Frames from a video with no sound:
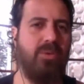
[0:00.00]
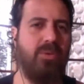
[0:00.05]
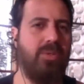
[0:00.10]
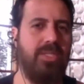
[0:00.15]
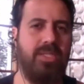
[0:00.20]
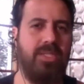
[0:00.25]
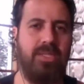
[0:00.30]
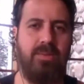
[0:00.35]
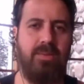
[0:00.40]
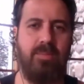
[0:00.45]

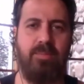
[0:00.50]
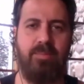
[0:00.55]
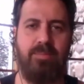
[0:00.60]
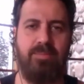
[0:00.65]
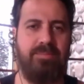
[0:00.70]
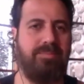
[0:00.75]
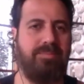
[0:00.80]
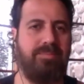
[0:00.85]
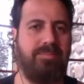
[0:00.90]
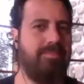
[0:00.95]

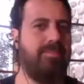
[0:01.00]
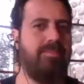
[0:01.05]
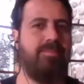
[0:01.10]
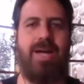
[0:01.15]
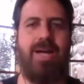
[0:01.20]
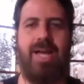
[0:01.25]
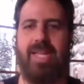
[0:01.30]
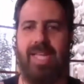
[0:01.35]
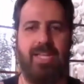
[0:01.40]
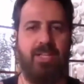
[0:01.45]
annually,
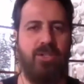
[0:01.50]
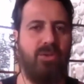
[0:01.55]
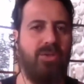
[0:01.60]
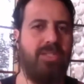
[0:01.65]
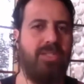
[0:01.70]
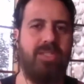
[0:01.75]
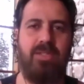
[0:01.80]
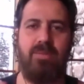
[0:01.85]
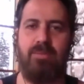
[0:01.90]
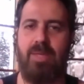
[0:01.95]

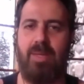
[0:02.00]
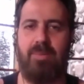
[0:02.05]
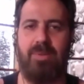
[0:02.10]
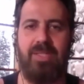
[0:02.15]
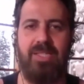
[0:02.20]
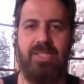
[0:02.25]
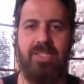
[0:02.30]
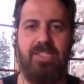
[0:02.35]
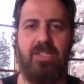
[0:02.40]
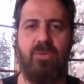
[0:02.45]

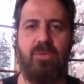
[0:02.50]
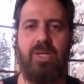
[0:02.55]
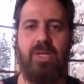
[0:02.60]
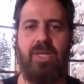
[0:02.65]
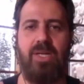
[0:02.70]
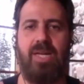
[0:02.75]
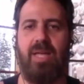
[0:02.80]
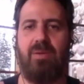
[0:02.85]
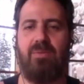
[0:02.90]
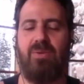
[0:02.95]
biannually. Maybe
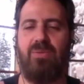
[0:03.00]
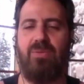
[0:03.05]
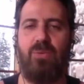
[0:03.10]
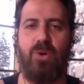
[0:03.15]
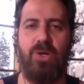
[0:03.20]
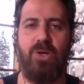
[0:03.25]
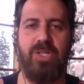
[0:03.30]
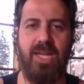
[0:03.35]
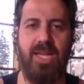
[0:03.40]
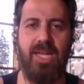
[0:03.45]
this year we're going to
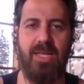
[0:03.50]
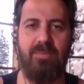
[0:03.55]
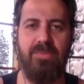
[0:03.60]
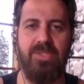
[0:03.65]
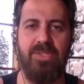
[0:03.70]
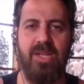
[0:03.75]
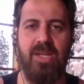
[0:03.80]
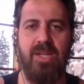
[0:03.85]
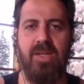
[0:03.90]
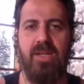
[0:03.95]
have it 4
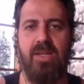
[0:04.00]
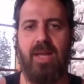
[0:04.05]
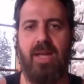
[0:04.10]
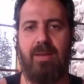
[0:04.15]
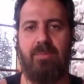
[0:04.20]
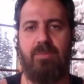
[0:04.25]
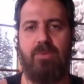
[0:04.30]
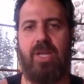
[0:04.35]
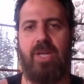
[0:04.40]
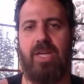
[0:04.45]
times.
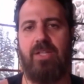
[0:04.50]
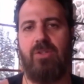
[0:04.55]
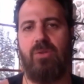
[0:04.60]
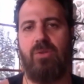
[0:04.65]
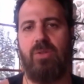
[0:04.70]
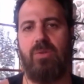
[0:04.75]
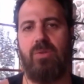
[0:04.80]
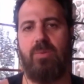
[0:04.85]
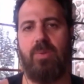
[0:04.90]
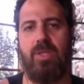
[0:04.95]
And
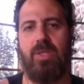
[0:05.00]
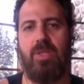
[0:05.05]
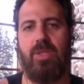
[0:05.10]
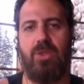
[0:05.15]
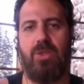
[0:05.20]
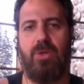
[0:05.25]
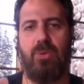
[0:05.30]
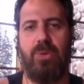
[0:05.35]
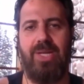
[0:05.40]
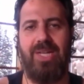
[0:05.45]
I do it
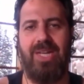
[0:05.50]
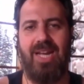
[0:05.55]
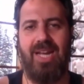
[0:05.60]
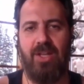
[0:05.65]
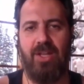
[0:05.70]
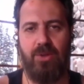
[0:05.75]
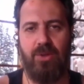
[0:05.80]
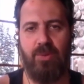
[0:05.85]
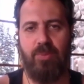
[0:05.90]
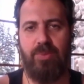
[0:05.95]
with
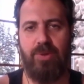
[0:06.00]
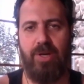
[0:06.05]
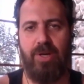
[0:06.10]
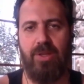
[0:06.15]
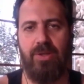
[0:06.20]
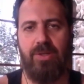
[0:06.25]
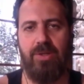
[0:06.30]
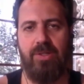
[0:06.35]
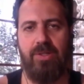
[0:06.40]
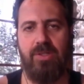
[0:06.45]
3 other
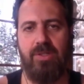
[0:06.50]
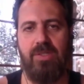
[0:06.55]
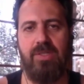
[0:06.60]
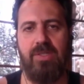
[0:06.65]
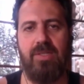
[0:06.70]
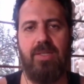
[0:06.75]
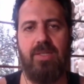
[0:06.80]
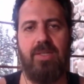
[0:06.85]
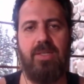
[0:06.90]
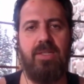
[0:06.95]

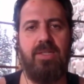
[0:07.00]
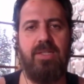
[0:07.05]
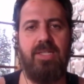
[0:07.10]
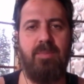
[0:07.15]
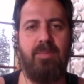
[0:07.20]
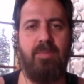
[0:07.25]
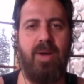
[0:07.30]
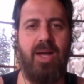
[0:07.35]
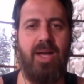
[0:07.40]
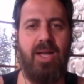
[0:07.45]
brothers,
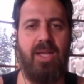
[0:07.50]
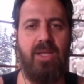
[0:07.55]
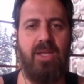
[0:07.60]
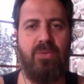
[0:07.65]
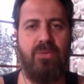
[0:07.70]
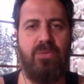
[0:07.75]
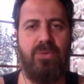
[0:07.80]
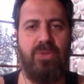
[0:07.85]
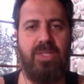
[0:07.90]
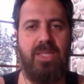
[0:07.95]

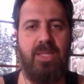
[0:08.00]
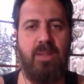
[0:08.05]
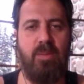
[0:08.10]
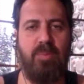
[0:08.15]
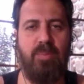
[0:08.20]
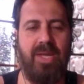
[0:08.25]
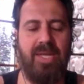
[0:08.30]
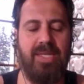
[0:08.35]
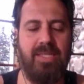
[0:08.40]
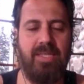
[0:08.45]
Nimai, Philippe,
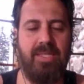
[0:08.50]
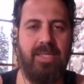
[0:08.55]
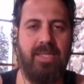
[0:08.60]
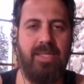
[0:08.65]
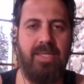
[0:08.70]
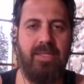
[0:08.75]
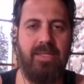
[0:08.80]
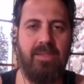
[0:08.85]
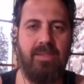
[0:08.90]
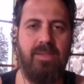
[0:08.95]
and
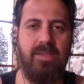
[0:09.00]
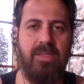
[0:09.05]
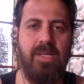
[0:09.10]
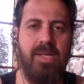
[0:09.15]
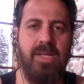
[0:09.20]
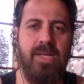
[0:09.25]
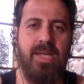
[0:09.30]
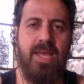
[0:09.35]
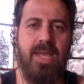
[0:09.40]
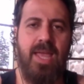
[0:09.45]
Gil.
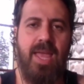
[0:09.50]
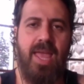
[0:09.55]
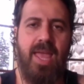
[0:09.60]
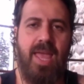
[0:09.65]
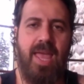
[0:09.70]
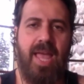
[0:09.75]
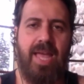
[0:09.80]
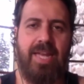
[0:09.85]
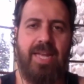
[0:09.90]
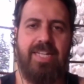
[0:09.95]

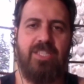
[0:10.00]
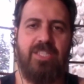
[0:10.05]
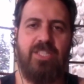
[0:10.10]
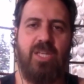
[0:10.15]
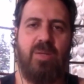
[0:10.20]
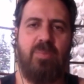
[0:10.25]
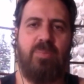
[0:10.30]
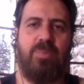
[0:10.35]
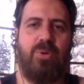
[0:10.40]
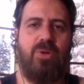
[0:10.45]
And it's a
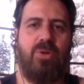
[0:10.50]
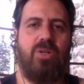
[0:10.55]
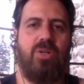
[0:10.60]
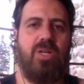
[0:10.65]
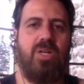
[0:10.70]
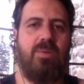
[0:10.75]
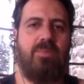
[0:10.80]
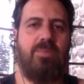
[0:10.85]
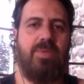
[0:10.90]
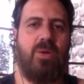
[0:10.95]

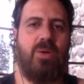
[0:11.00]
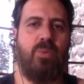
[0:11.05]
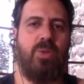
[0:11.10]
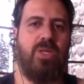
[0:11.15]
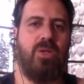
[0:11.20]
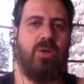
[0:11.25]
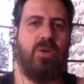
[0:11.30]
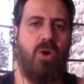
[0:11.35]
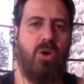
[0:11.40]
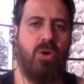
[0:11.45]
program that
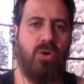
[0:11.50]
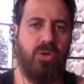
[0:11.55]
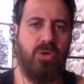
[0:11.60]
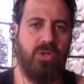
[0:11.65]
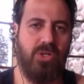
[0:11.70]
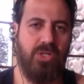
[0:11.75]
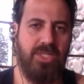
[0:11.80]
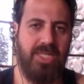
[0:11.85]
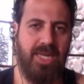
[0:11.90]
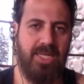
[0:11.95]
we
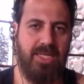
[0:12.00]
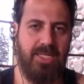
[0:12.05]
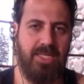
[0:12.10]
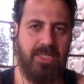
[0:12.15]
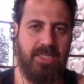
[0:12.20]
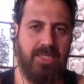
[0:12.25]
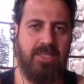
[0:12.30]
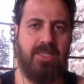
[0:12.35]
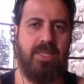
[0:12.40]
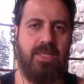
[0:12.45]

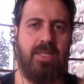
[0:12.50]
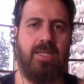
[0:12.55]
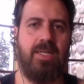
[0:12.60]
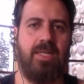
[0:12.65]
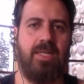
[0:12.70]
co-created